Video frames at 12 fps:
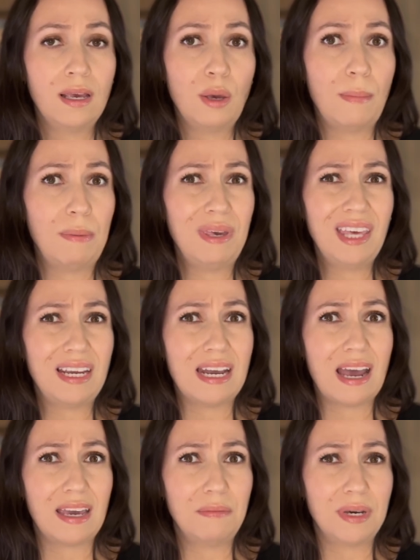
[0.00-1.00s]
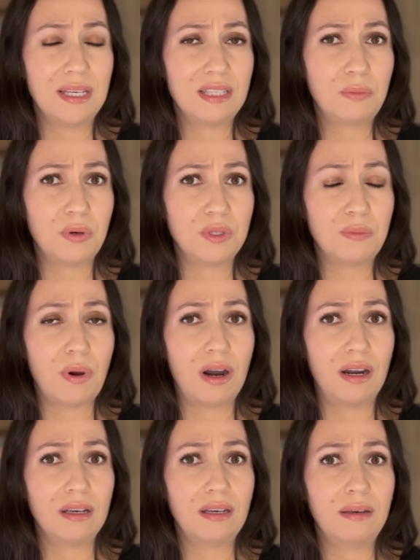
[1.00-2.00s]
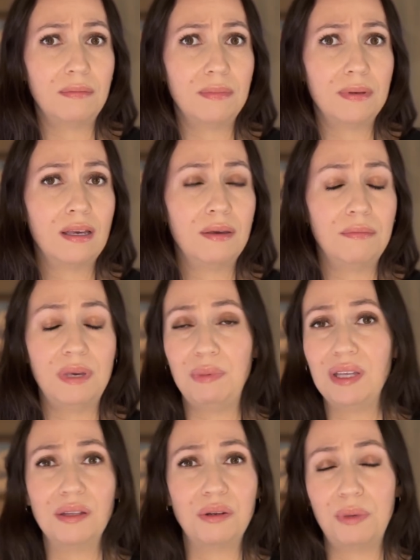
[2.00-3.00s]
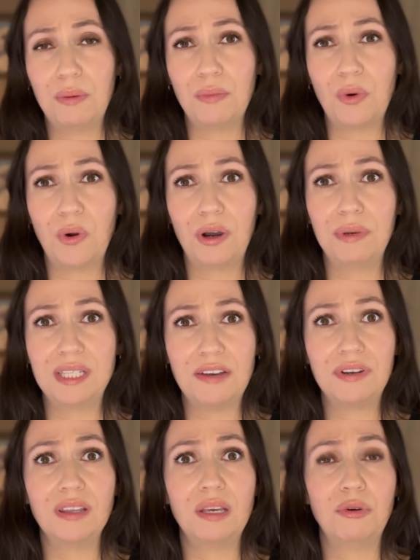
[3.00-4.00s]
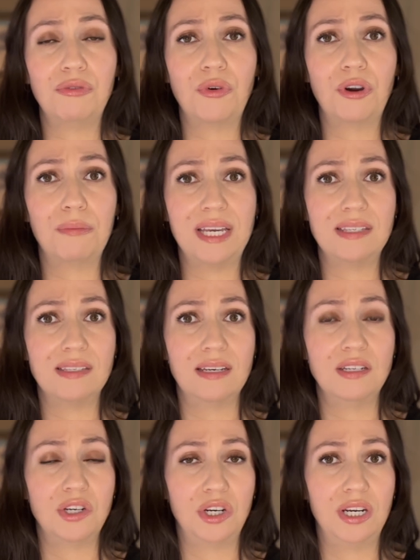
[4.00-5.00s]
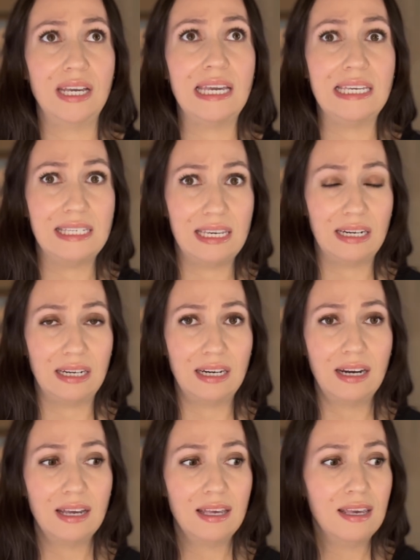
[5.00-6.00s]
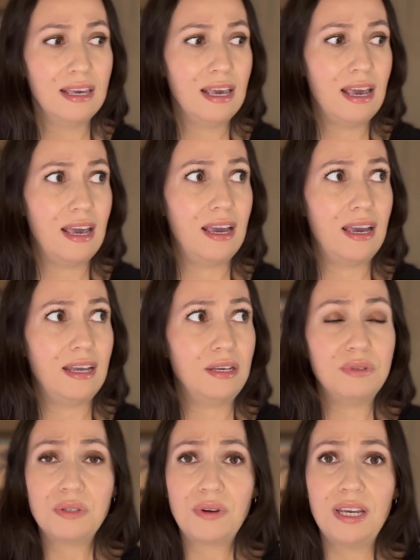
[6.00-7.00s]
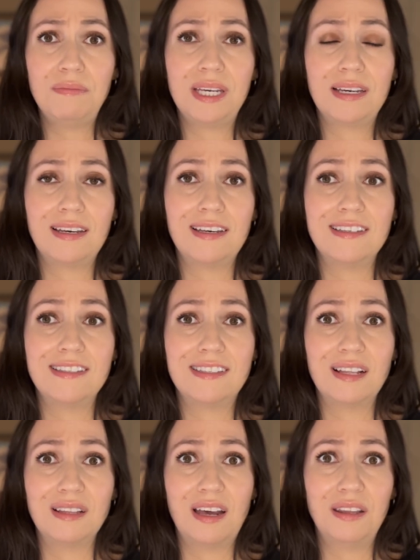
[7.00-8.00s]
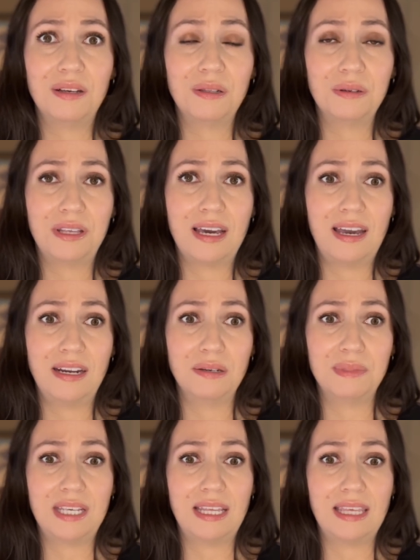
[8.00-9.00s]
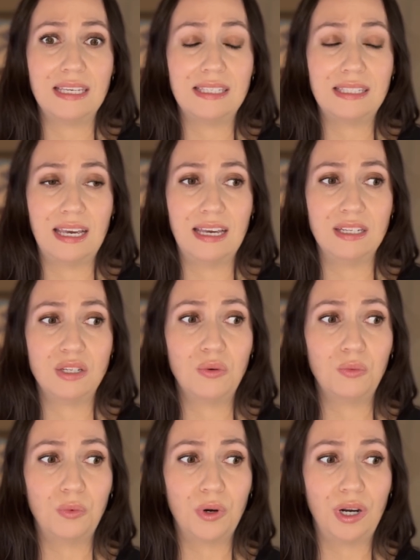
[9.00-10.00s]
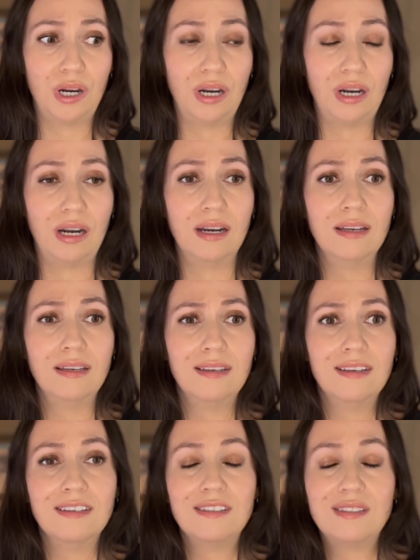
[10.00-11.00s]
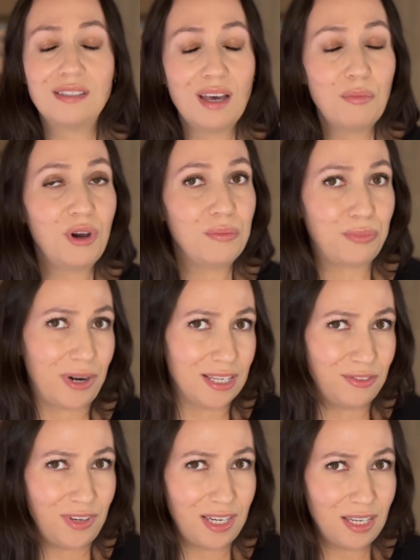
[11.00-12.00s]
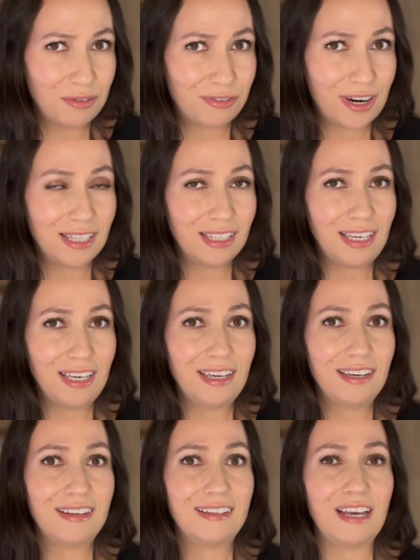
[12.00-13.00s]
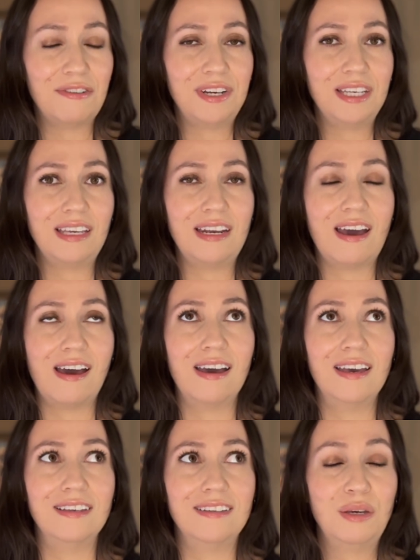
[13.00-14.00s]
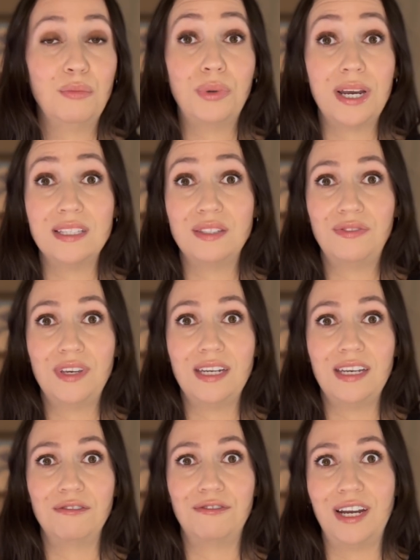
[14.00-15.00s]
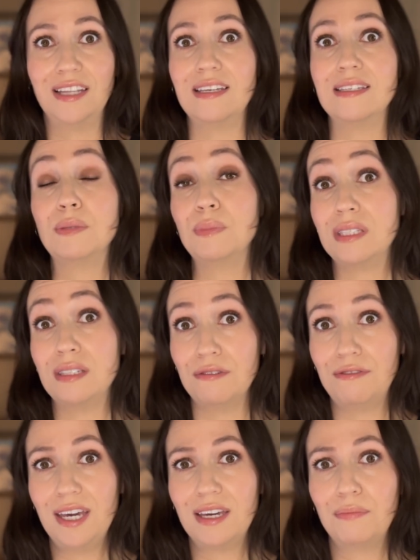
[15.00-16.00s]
maybe like 9 months postpartum, maybe a little bit more, but definitely before my son turned a year. And it was great because a lot of the clothing items that they sent were somewhat breastfeeding friendly, definitely not breastfeeding friendly specific,